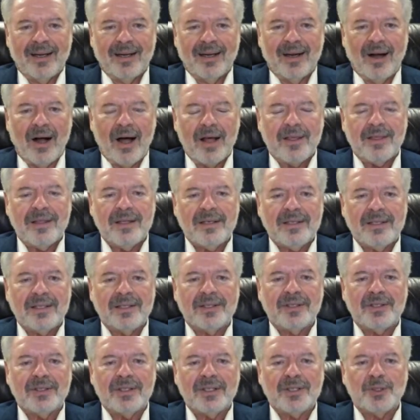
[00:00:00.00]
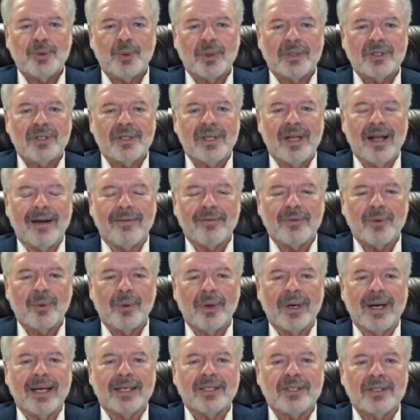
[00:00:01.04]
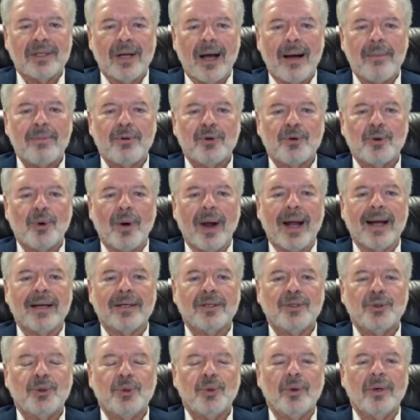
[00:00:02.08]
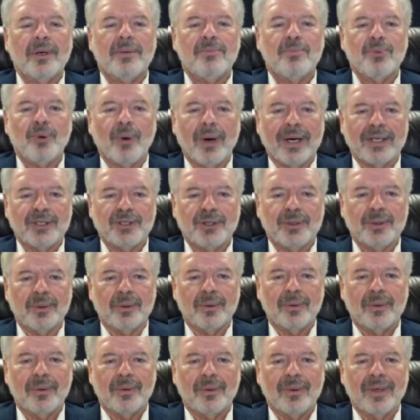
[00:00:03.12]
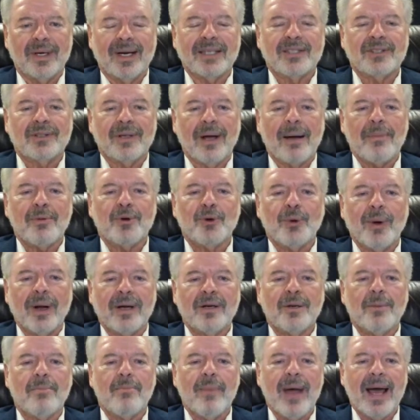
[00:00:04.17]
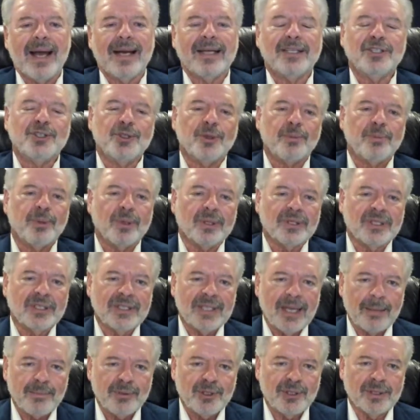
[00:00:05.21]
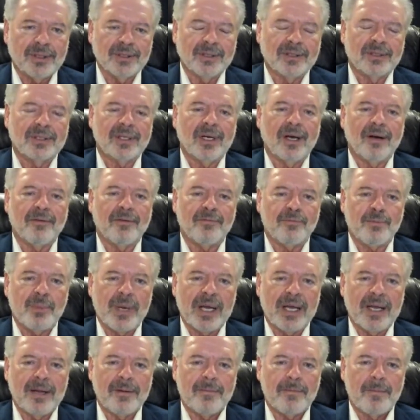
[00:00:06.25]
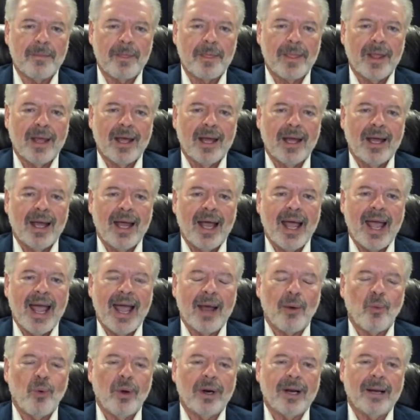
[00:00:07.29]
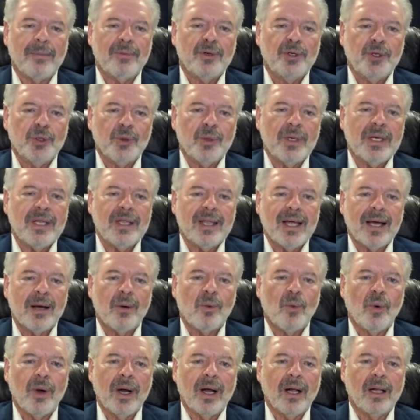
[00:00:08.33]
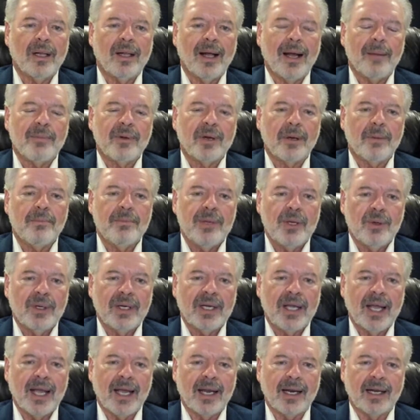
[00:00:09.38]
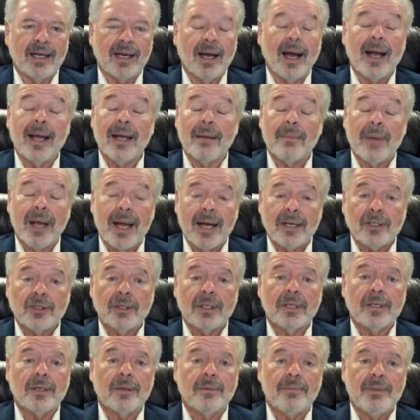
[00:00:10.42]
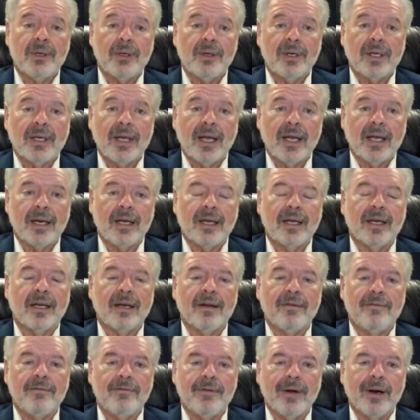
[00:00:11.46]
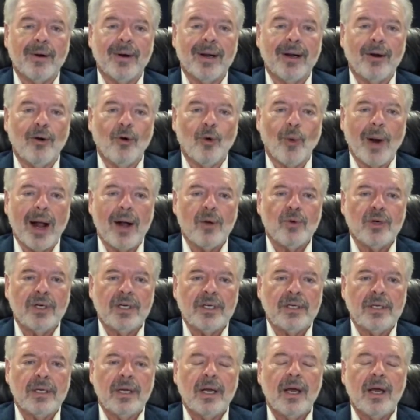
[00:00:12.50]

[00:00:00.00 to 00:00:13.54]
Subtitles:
Authenticity is what's left when I stop trying to impress you, when I stop trying to manage your perceptions of me. And when I'm doing that well, I'm communicating. I am actually communicating in a very grounded,